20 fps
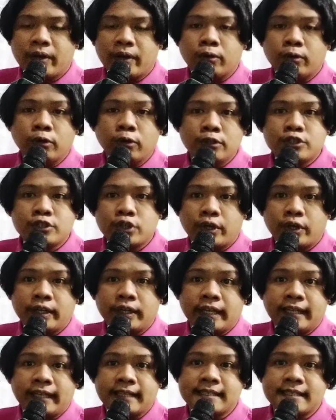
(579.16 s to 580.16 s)
the
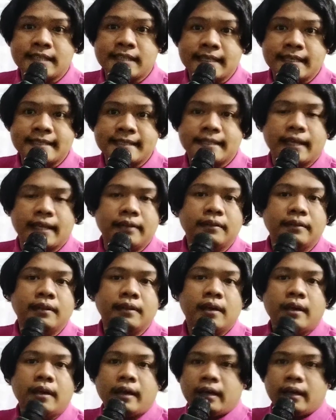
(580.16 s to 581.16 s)
culture that existed
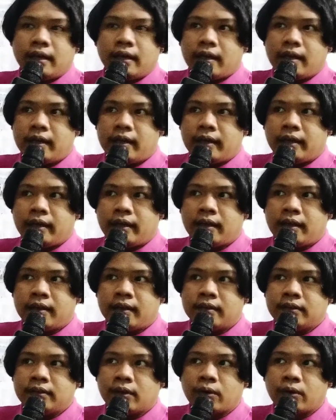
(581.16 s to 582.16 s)

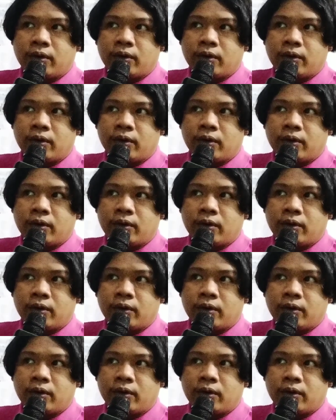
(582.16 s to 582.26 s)
in